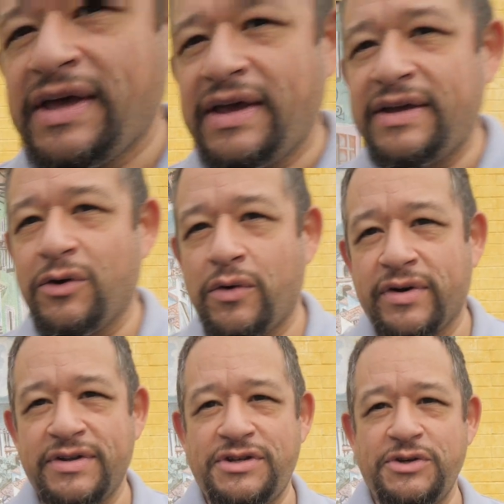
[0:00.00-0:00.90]
in
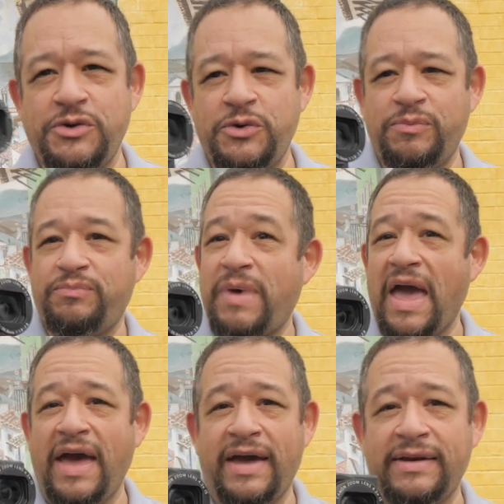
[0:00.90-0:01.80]
order to
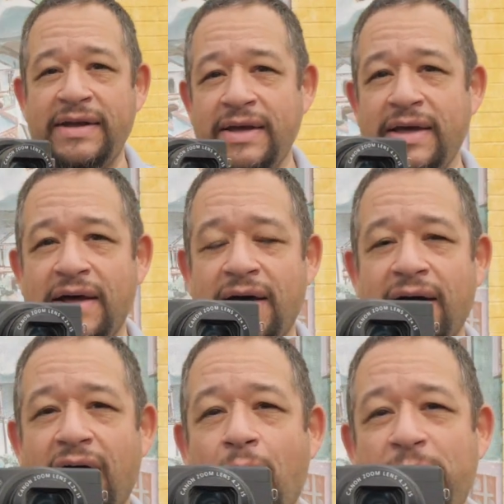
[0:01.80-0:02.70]
pan
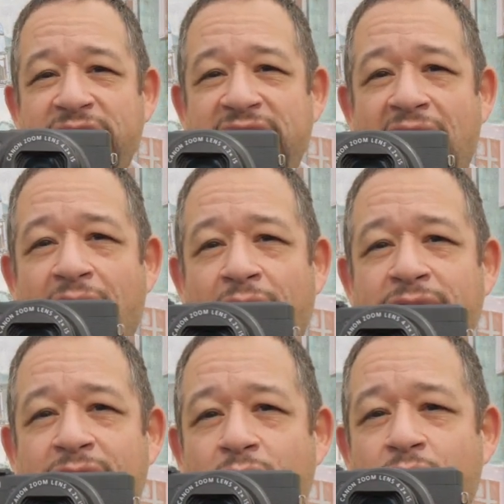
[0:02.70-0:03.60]
up and
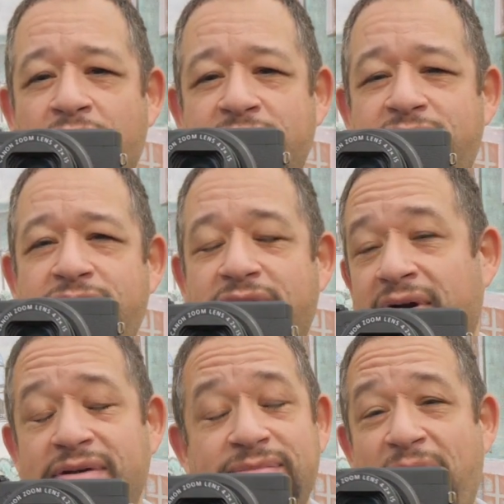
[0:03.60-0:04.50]
down, or
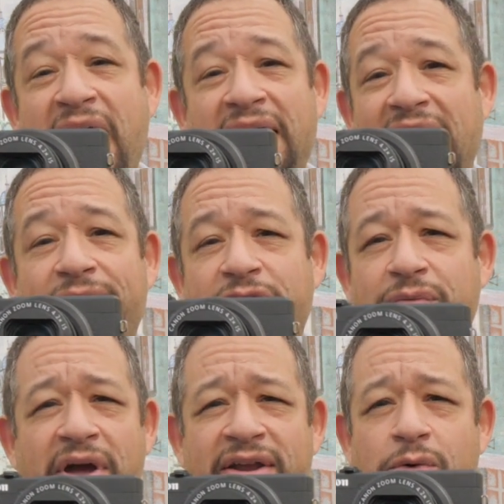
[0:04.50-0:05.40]
pan left and right,